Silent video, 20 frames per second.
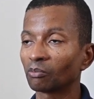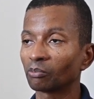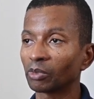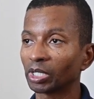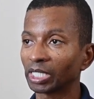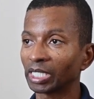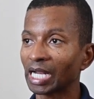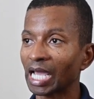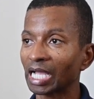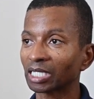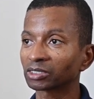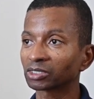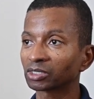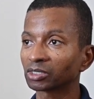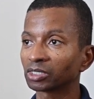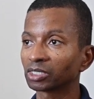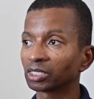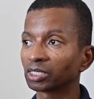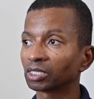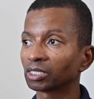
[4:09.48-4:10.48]
but it
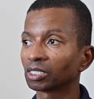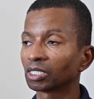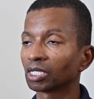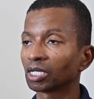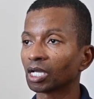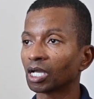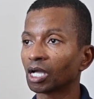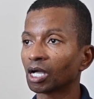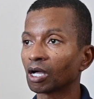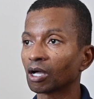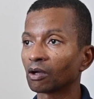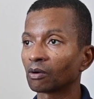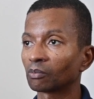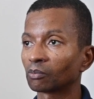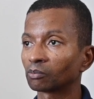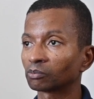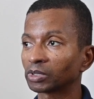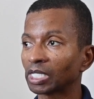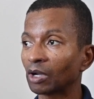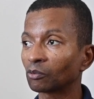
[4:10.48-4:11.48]
actually,
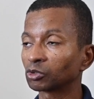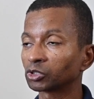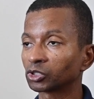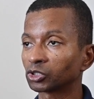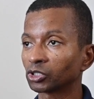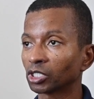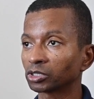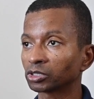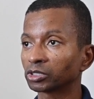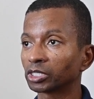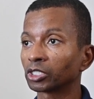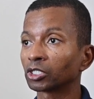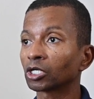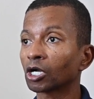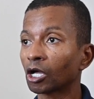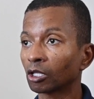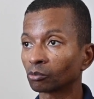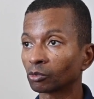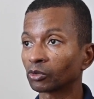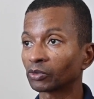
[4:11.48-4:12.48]
that was just the
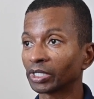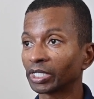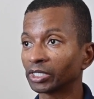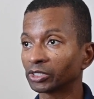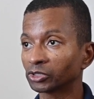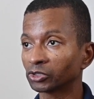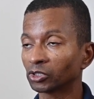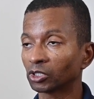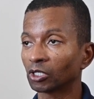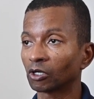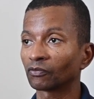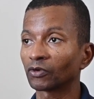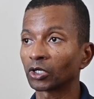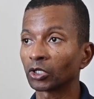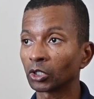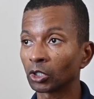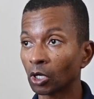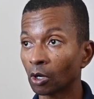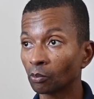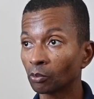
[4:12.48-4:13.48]
culmination of a
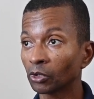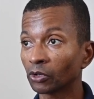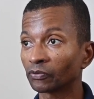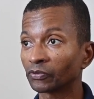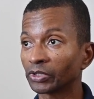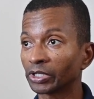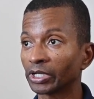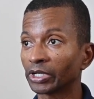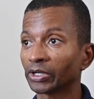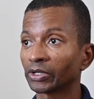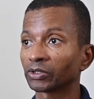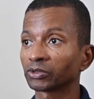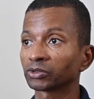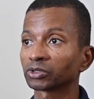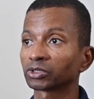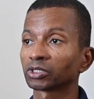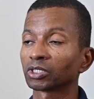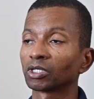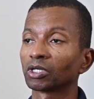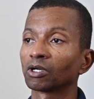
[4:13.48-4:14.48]
number of
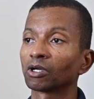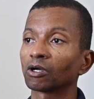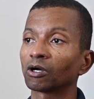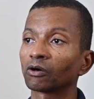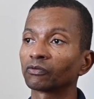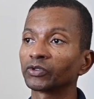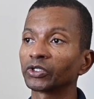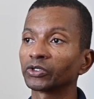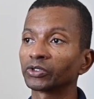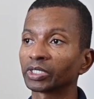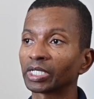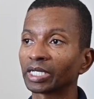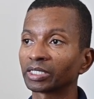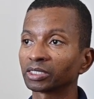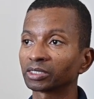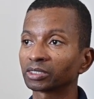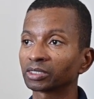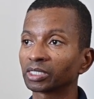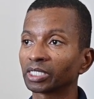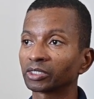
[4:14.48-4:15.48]
years of the
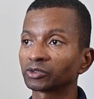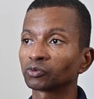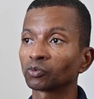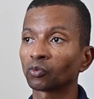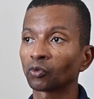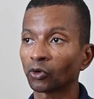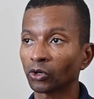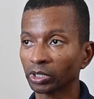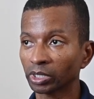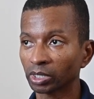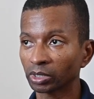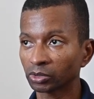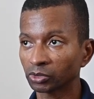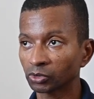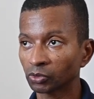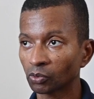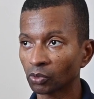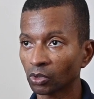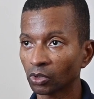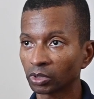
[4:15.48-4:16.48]
United States working
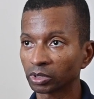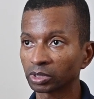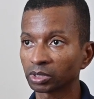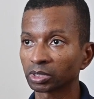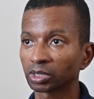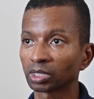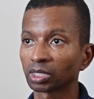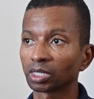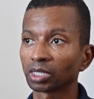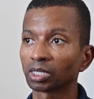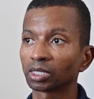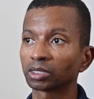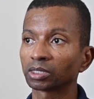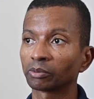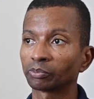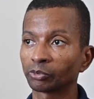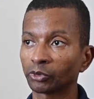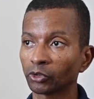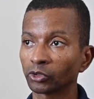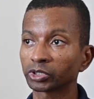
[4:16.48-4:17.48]
towards
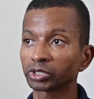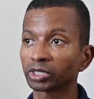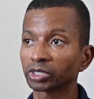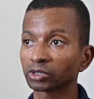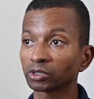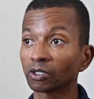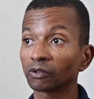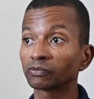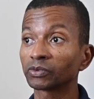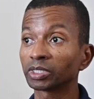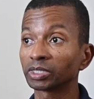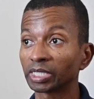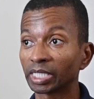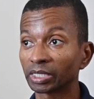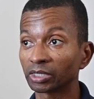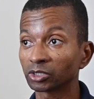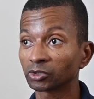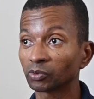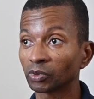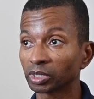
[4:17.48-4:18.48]
the purchase of the
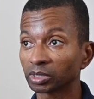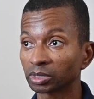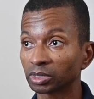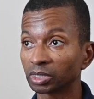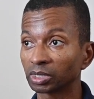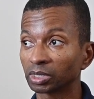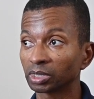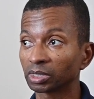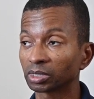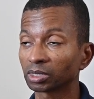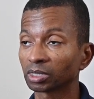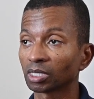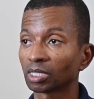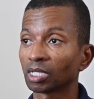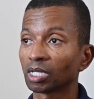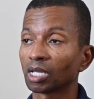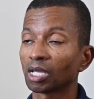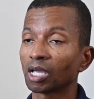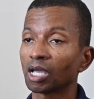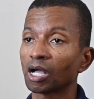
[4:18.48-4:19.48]
Danish West Indies.
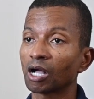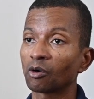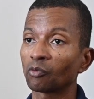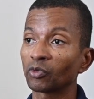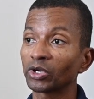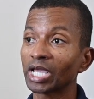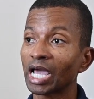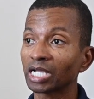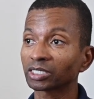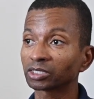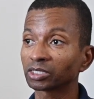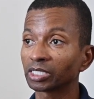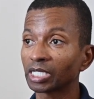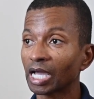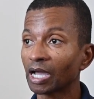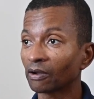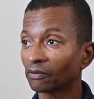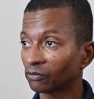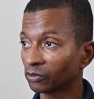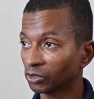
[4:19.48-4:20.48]
We actually
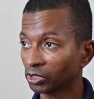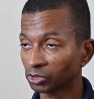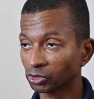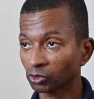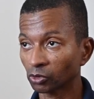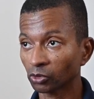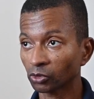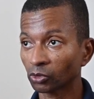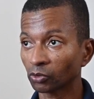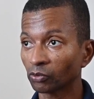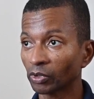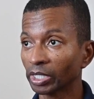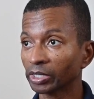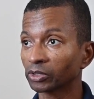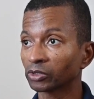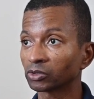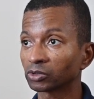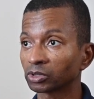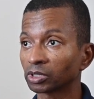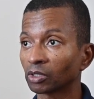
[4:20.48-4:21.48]
have historical
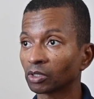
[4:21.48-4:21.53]
records